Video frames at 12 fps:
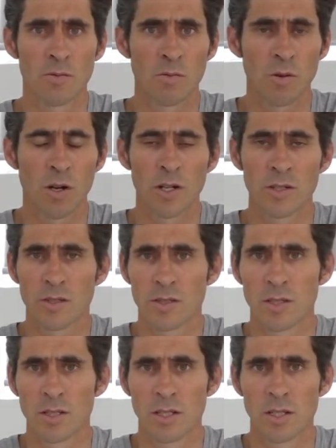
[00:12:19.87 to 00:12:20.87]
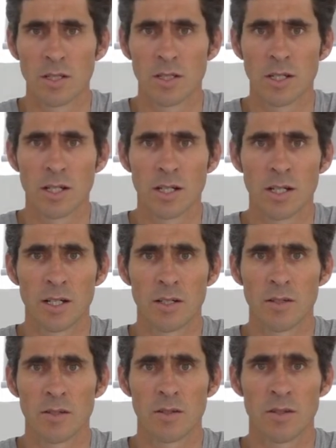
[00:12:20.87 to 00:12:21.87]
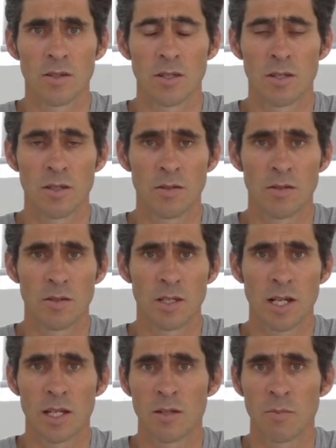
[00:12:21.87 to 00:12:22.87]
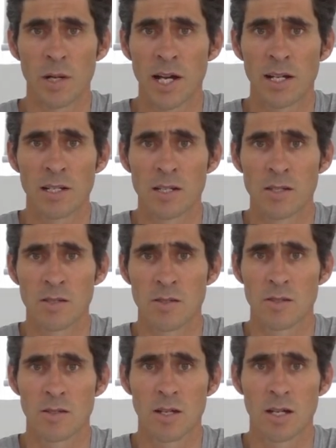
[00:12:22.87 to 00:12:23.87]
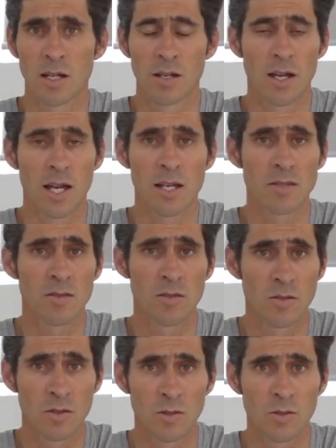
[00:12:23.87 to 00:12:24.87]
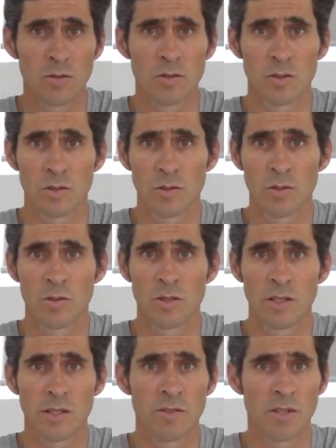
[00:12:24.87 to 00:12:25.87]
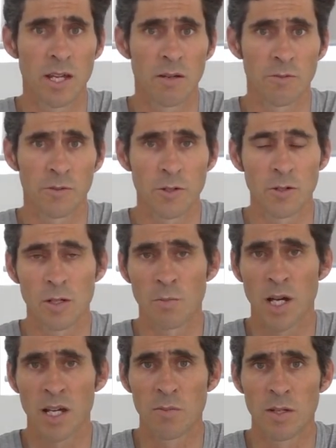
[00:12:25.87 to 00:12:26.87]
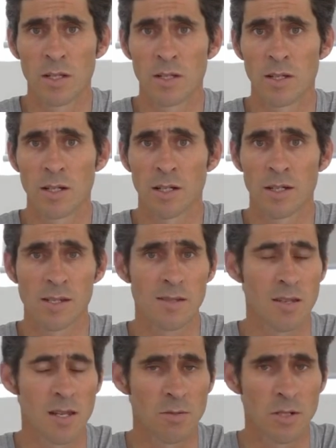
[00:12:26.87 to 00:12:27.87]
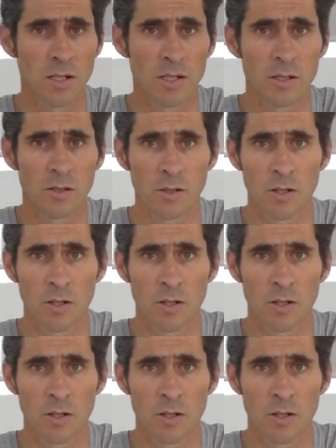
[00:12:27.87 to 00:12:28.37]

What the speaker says: what the other party has to do to deliver that fruit. It may be exceptionally